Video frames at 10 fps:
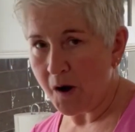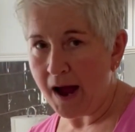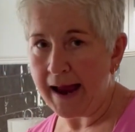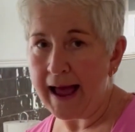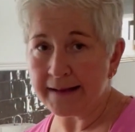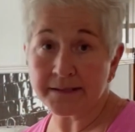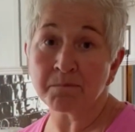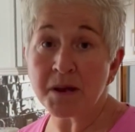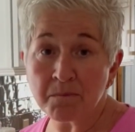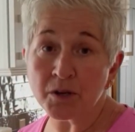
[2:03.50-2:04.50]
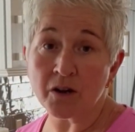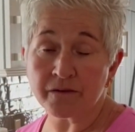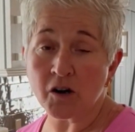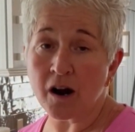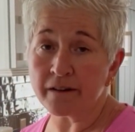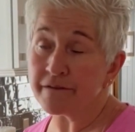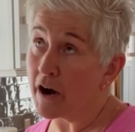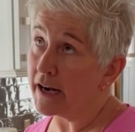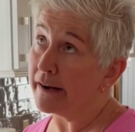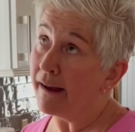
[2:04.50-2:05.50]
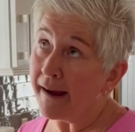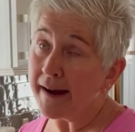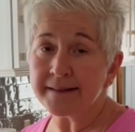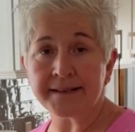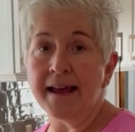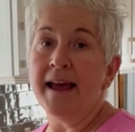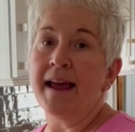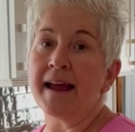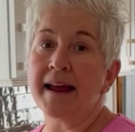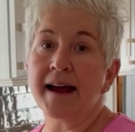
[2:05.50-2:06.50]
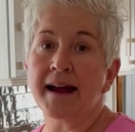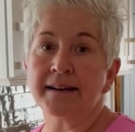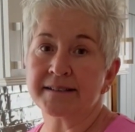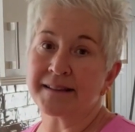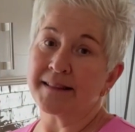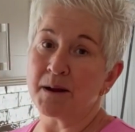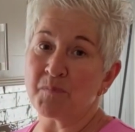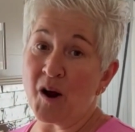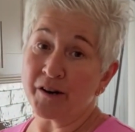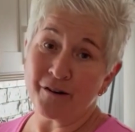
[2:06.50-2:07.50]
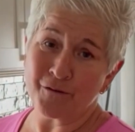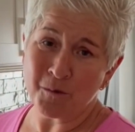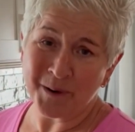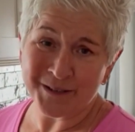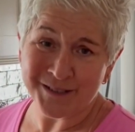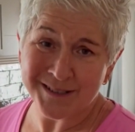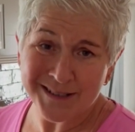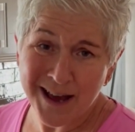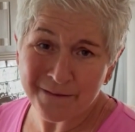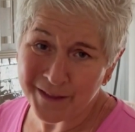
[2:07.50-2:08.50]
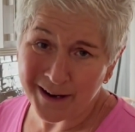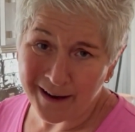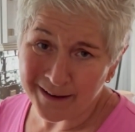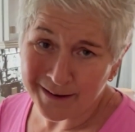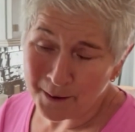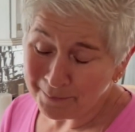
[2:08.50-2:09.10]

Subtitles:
I had some people over on Friday night, and they brought over a bunch of stuff that I ended up